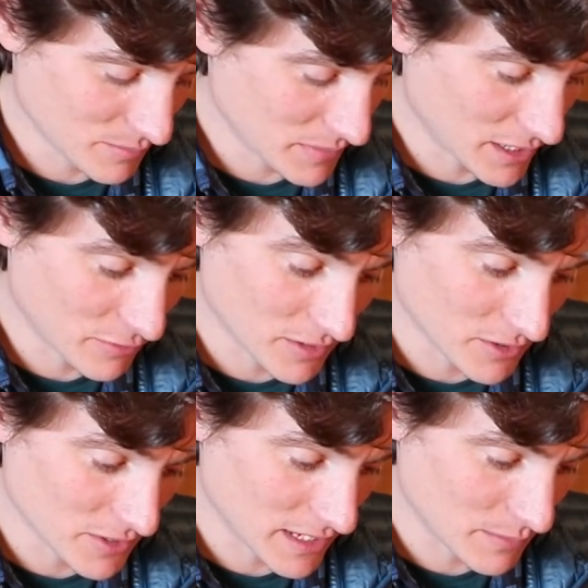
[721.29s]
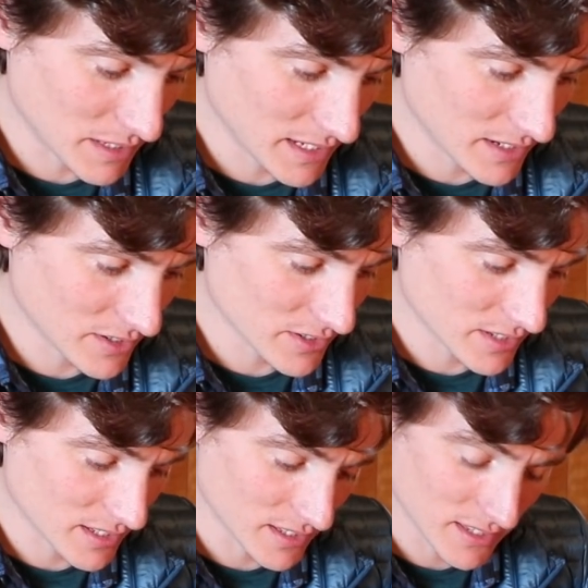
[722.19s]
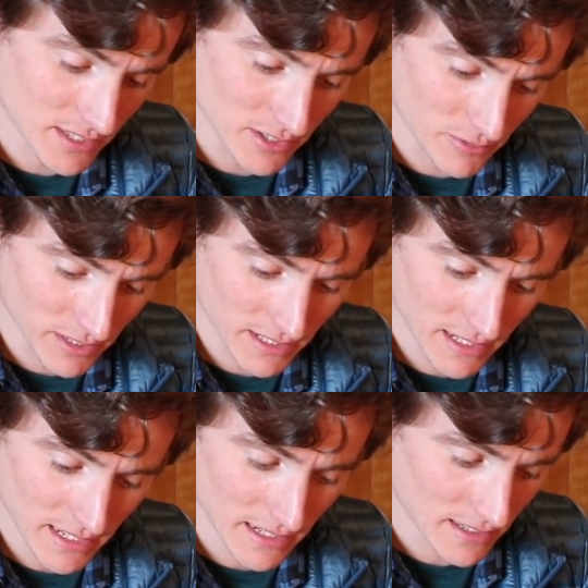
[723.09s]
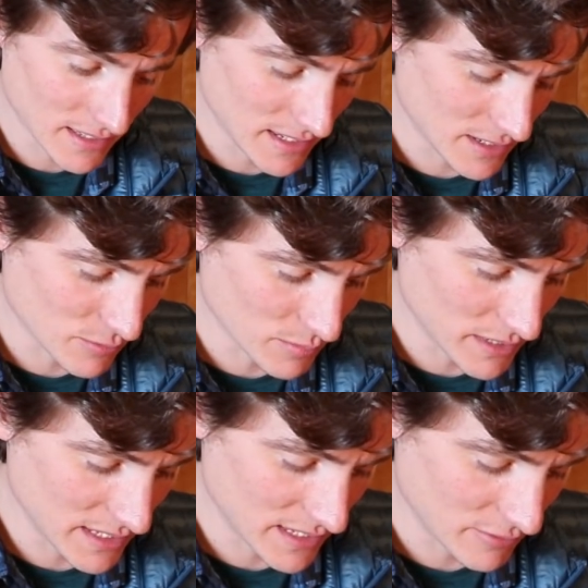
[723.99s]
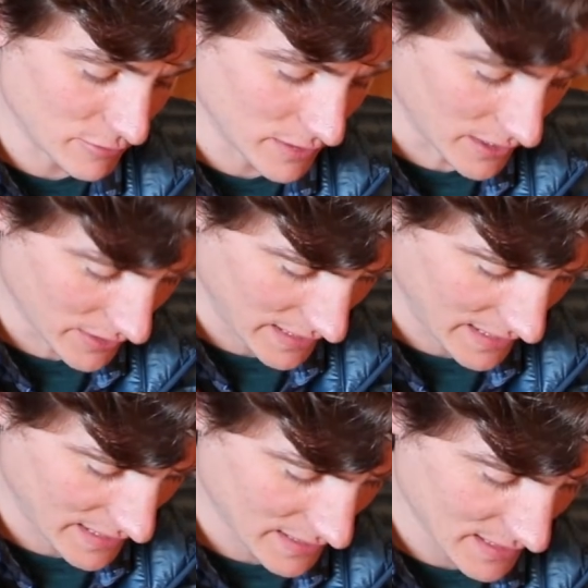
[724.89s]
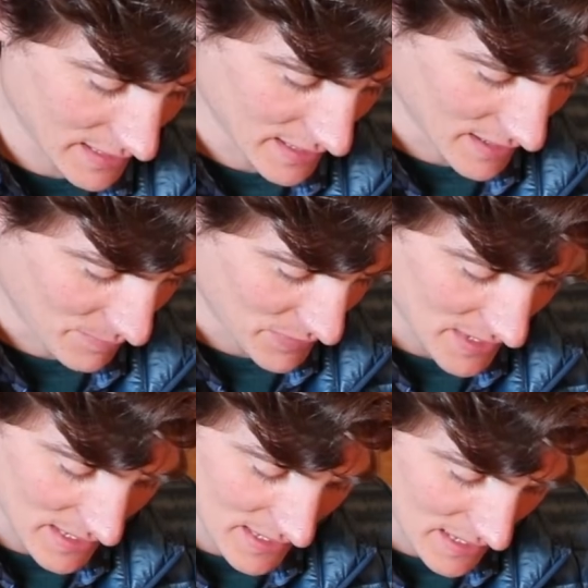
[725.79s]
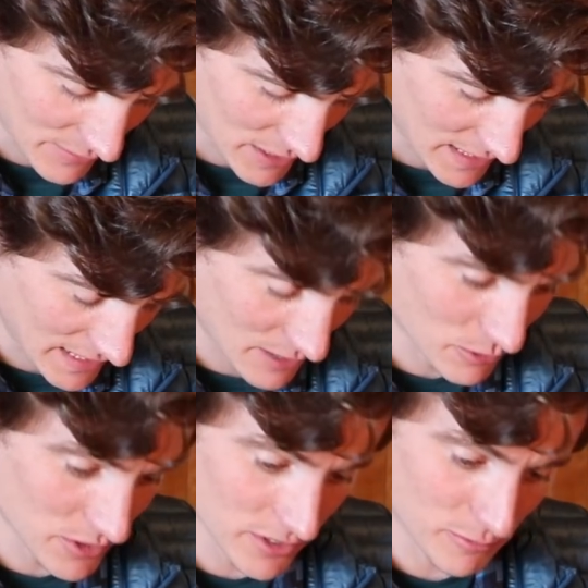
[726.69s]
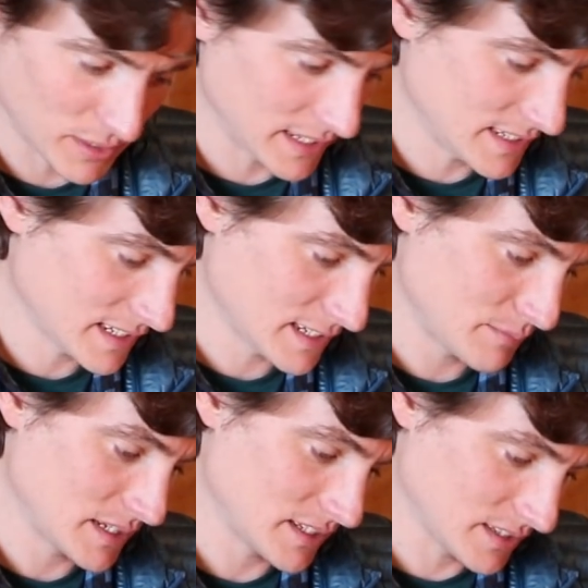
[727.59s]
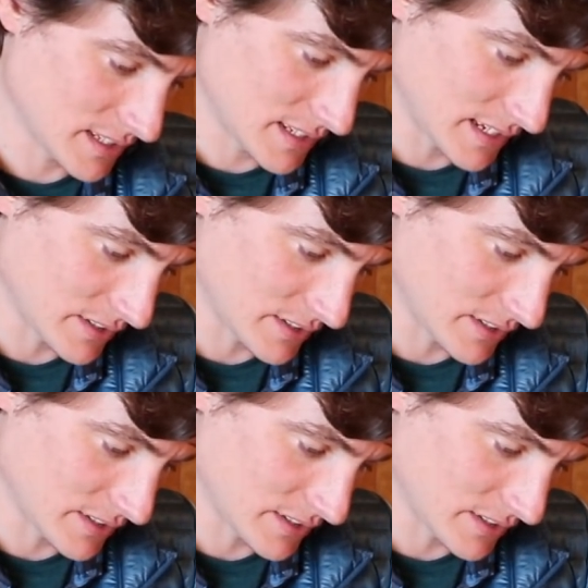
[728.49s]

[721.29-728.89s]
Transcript: earphones out of my ears. This is really neat. These will be very handy. It says 7 hours of playtime. Let's take a